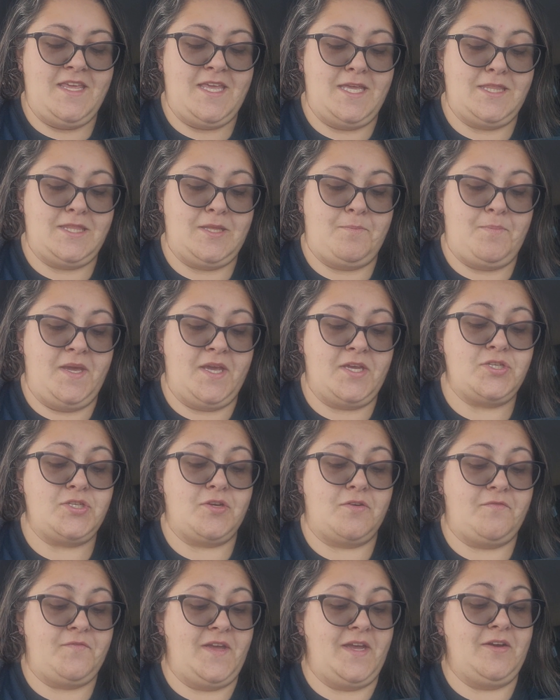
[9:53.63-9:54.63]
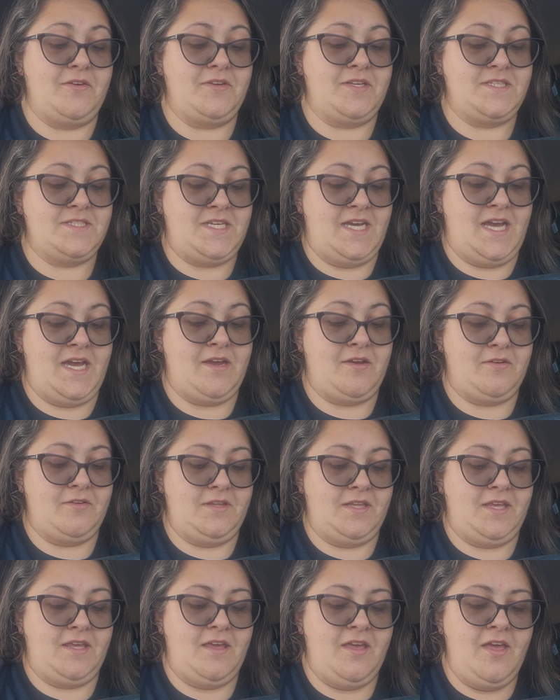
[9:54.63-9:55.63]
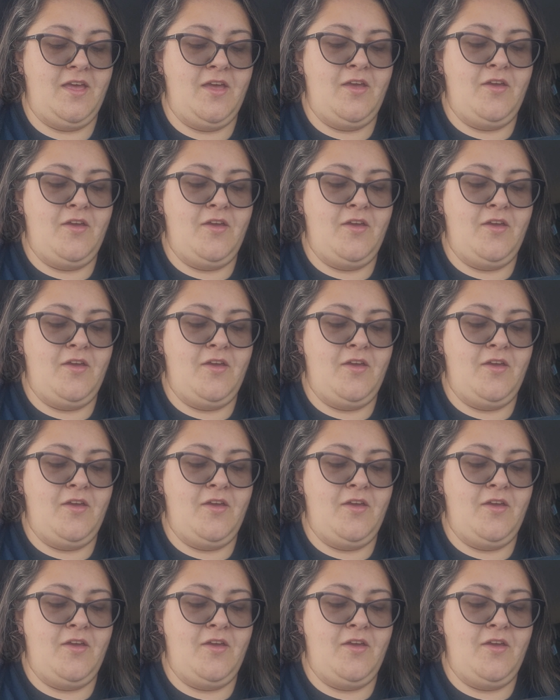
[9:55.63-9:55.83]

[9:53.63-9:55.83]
yet the picture failed entirely.